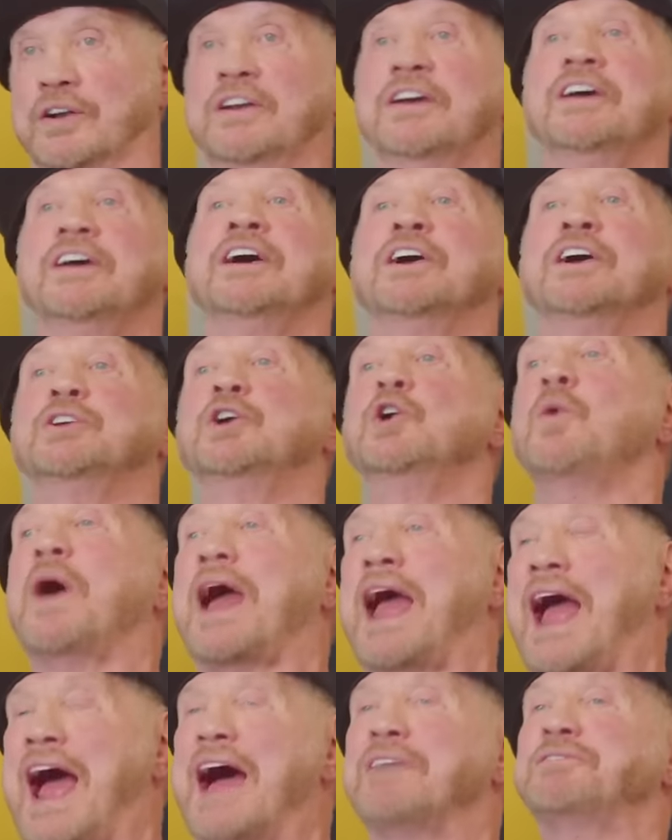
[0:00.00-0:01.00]
Yeah. You
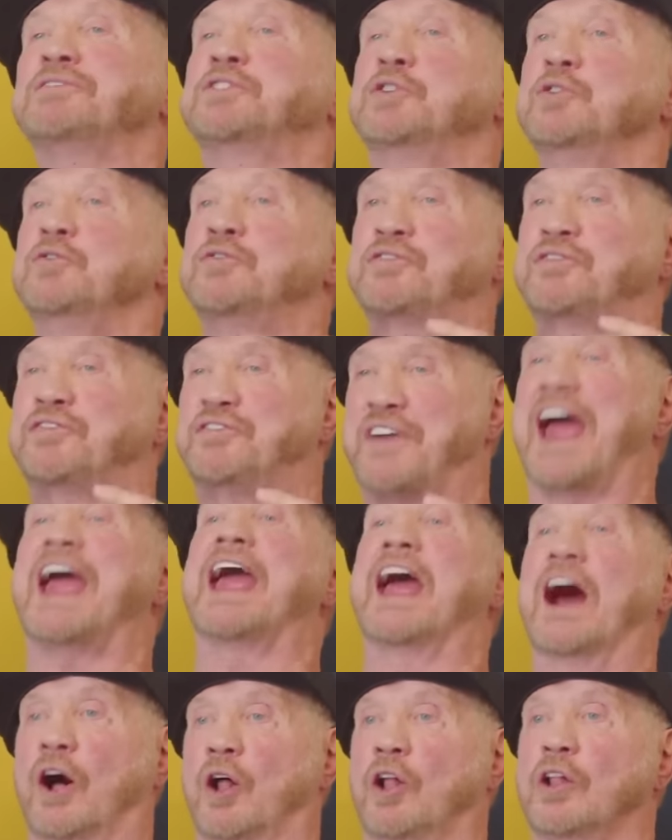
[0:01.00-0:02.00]
have to
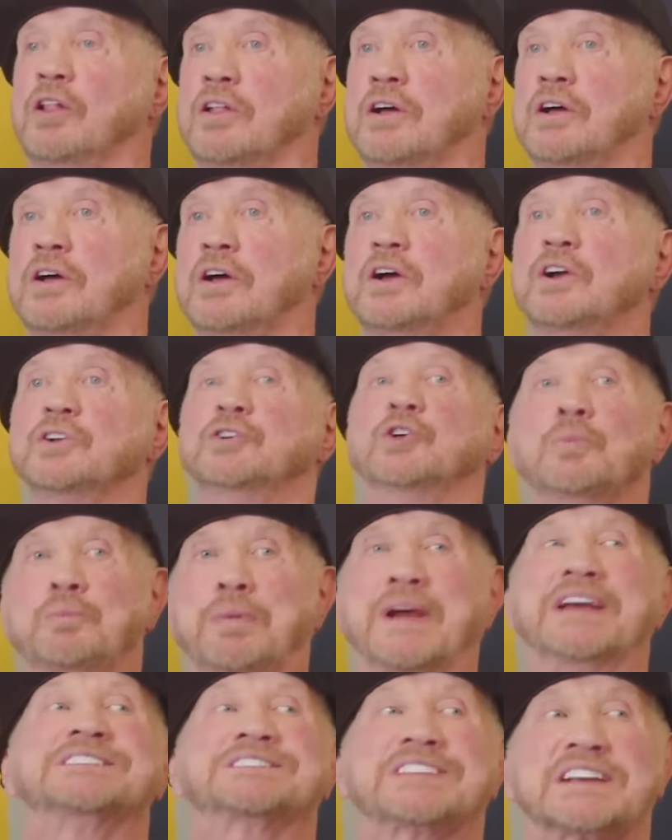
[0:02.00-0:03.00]
fail to
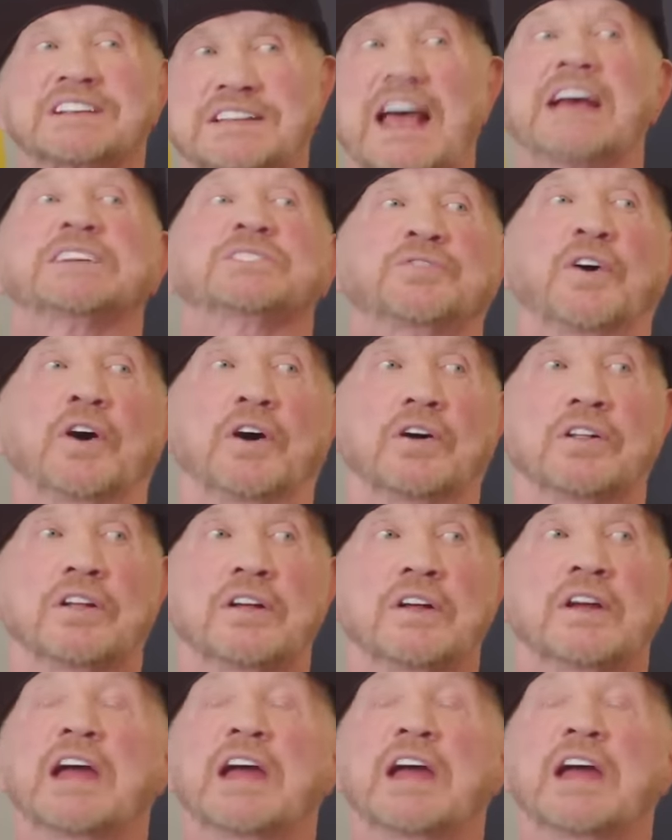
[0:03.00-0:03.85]
be successful.